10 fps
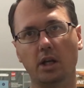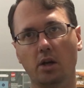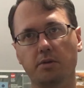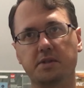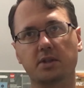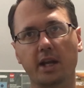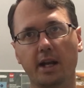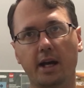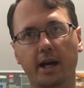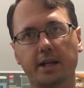the
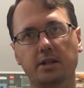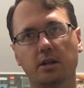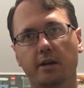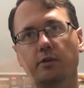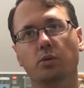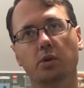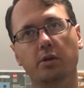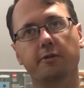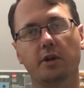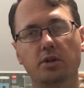slant height of a
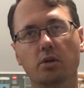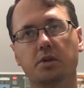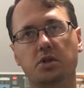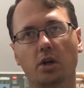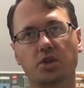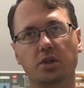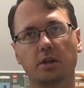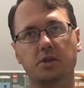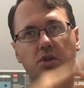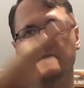roof on new
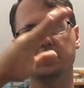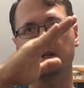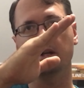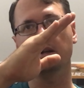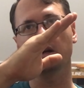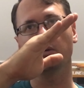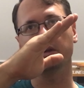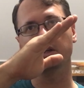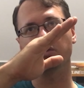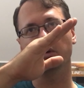construction, because you can see,
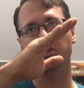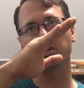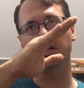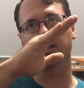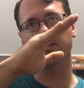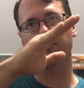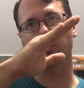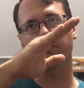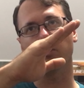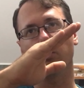well, there's one sheet that's
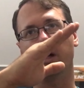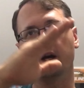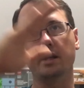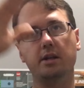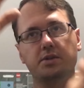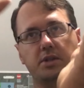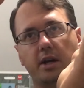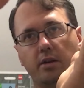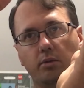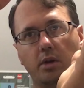4 foot wide,
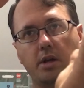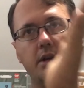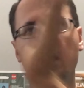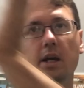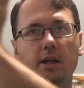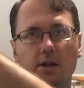here's another one,